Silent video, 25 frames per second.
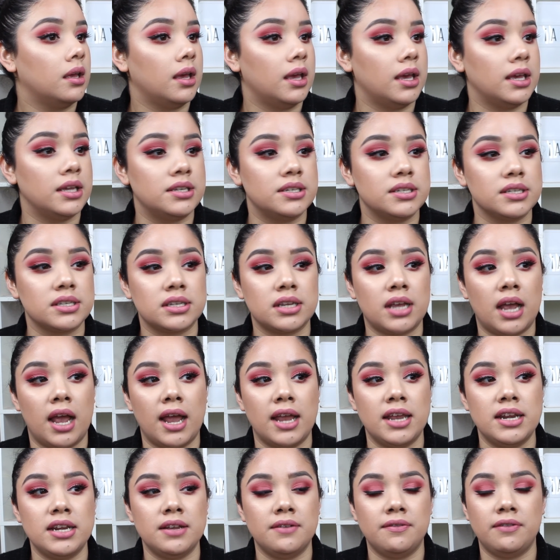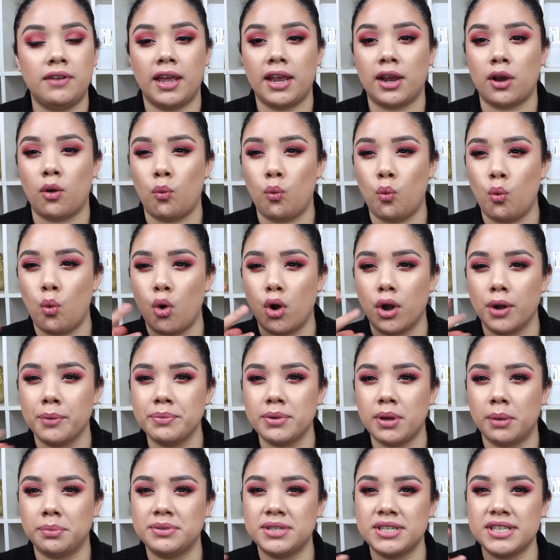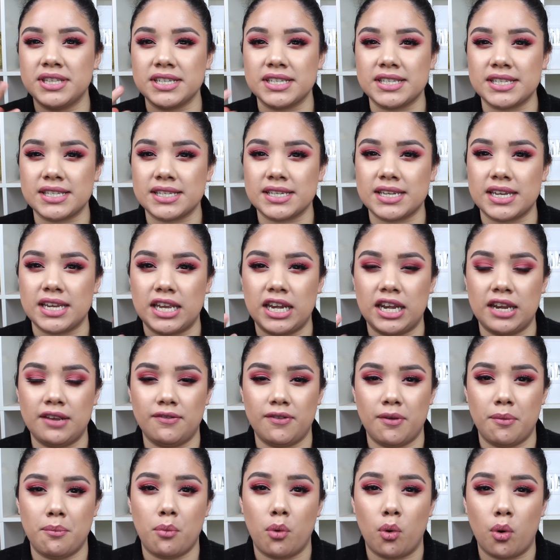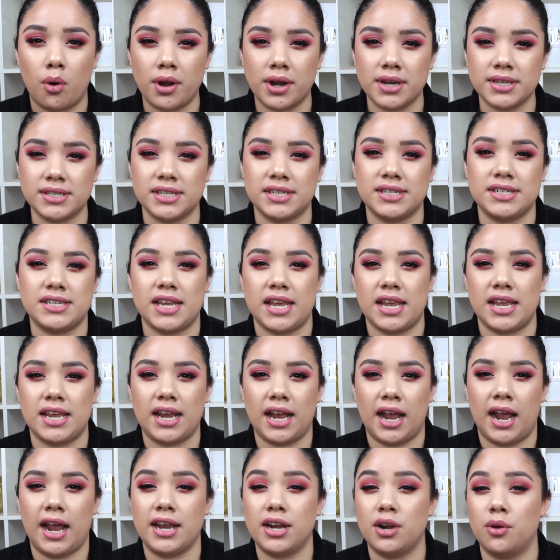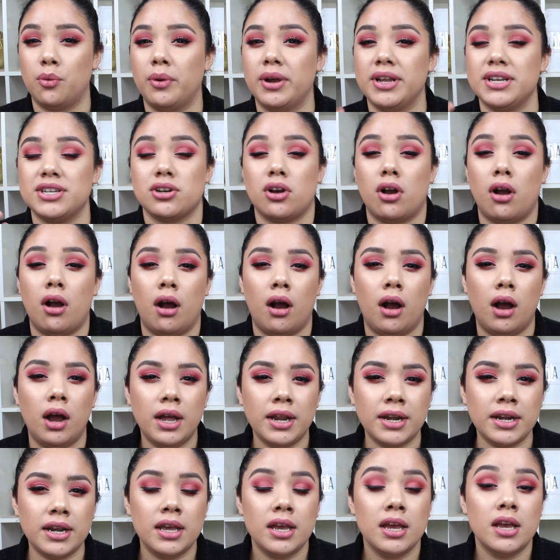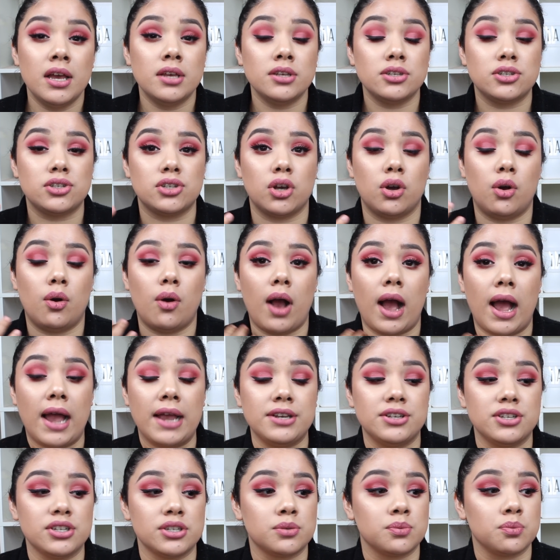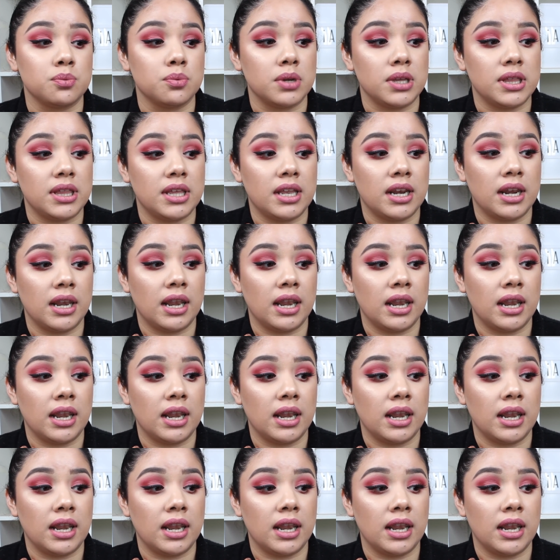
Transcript: it just kind of like warmed up to the skin even more as the day kind of went on. So I just really